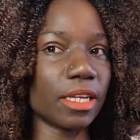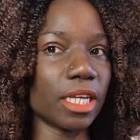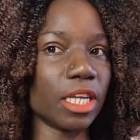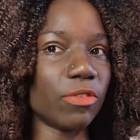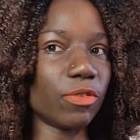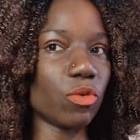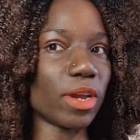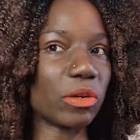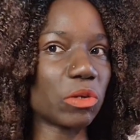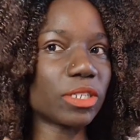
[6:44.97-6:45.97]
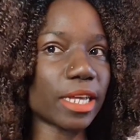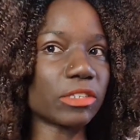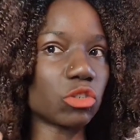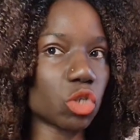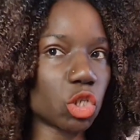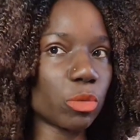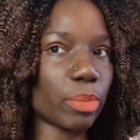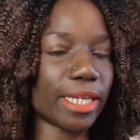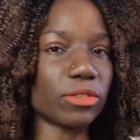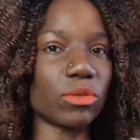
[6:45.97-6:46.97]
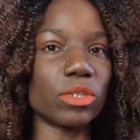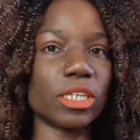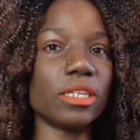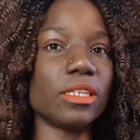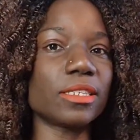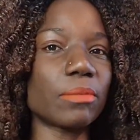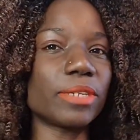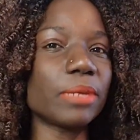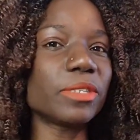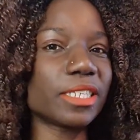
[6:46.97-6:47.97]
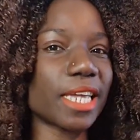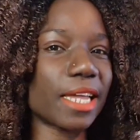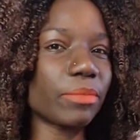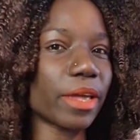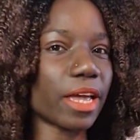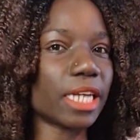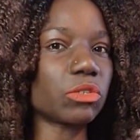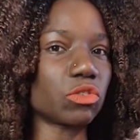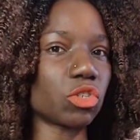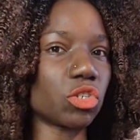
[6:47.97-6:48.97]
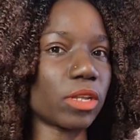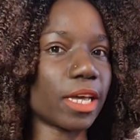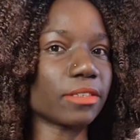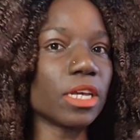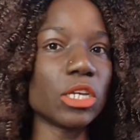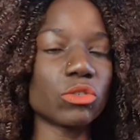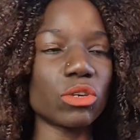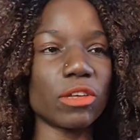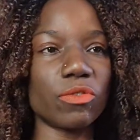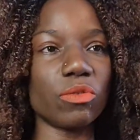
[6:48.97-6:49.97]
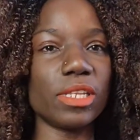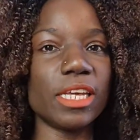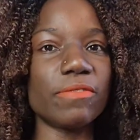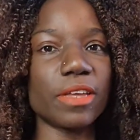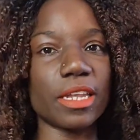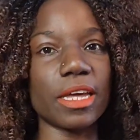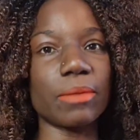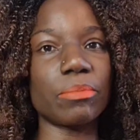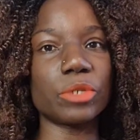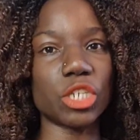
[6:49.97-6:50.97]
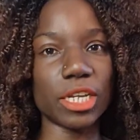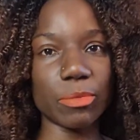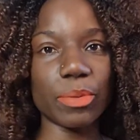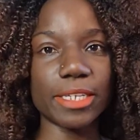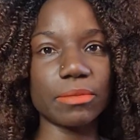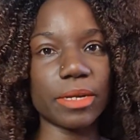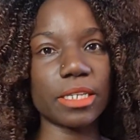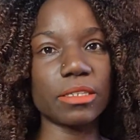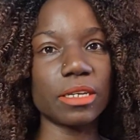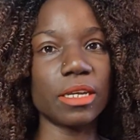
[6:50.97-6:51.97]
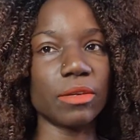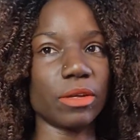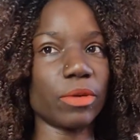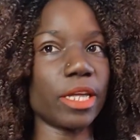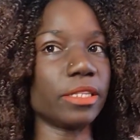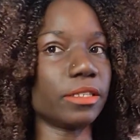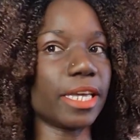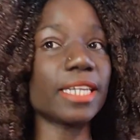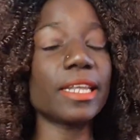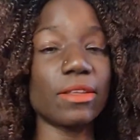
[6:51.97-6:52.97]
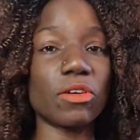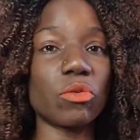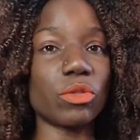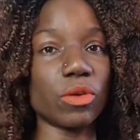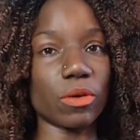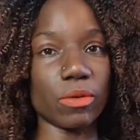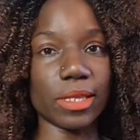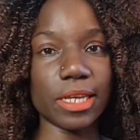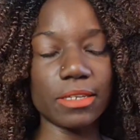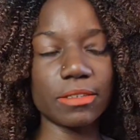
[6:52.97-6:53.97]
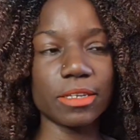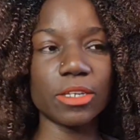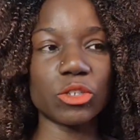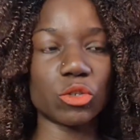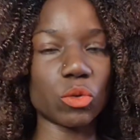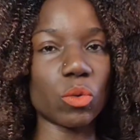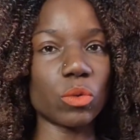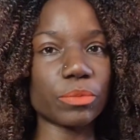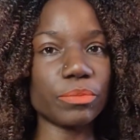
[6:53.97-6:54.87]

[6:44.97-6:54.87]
if you are not a social person, sometimes it can be hard to socialize. So if you live in a shared apartment and get along with your colleagues, so